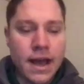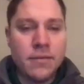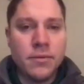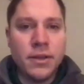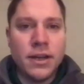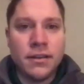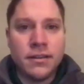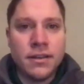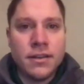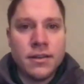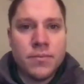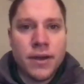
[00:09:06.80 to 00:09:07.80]
I mean, I
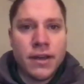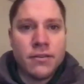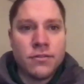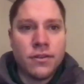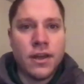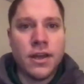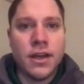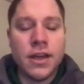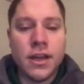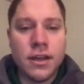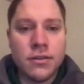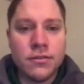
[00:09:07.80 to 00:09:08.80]
think the biggest thing
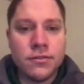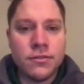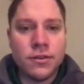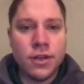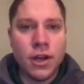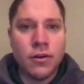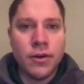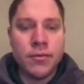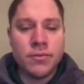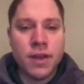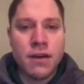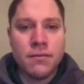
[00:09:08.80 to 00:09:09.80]
is, you know, he
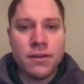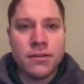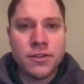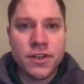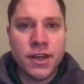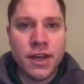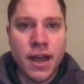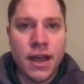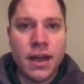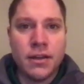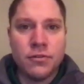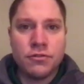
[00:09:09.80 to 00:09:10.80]
was obviously
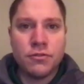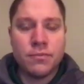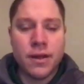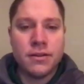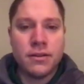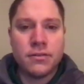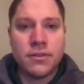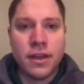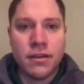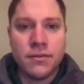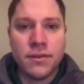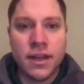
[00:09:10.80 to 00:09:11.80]
a tremendous
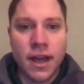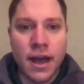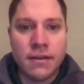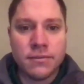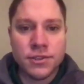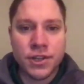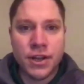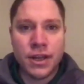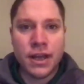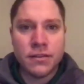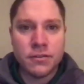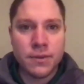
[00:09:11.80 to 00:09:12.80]
safety at
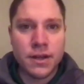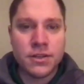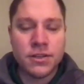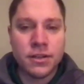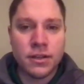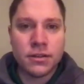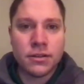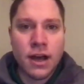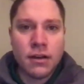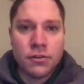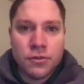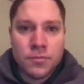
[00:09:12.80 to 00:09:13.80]
Virginia, as you mentioned, a
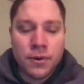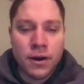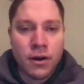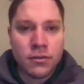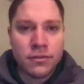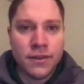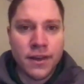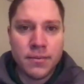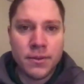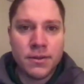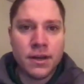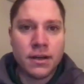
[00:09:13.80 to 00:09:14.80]
College Football Hall of
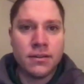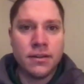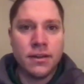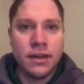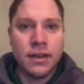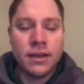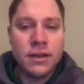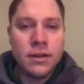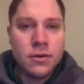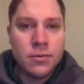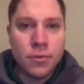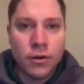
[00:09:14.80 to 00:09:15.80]
Fame inductee,
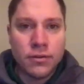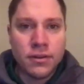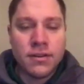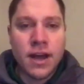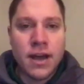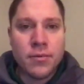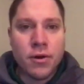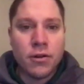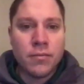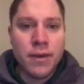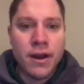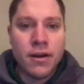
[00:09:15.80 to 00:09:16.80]
multi-time
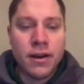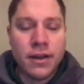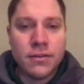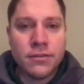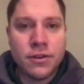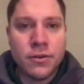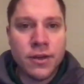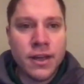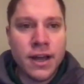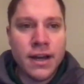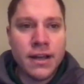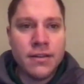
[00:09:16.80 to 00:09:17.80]
All-American. So he
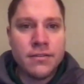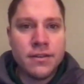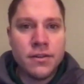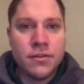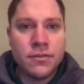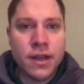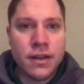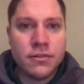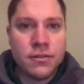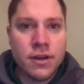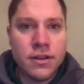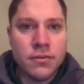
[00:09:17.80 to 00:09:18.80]
kind of continues that
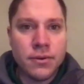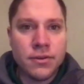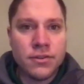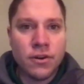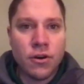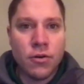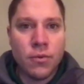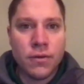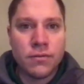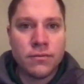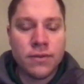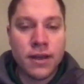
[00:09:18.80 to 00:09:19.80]
trend that we saw
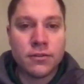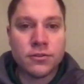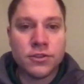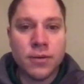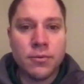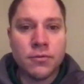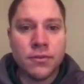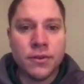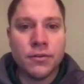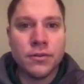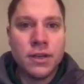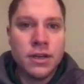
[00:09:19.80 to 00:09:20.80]
with Taylor
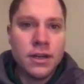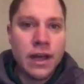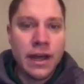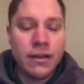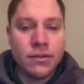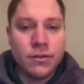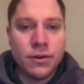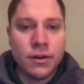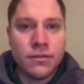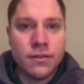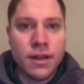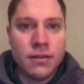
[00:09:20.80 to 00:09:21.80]
Stubblefield and to an
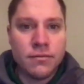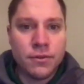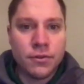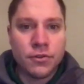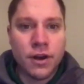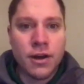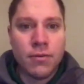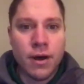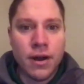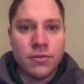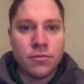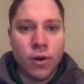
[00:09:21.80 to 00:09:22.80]
extent Phil
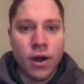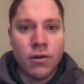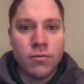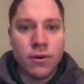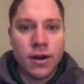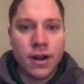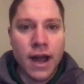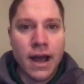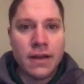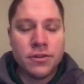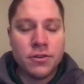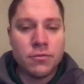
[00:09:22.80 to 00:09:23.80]
Troutwine as well, where
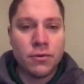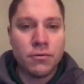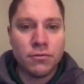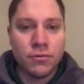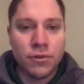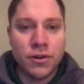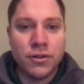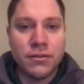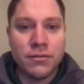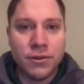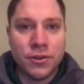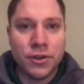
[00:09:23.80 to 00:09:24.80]
guys who were
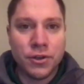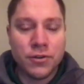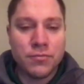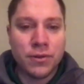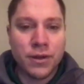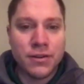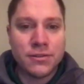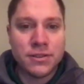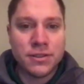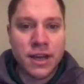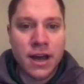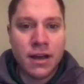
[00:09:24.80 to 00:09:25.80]
really, really good players
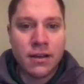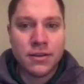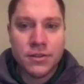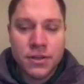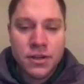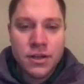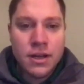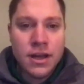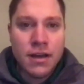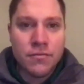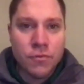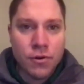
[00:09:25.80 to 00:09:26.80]
in college
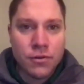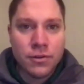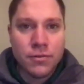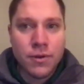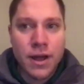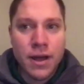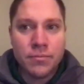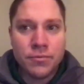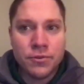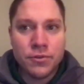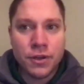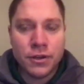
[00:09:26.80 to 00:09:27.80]
have worked their way up
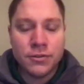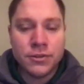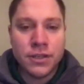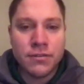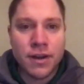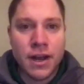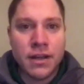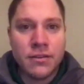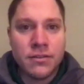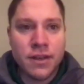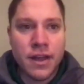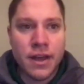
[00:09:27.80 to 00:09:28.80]
through the coaching ranks.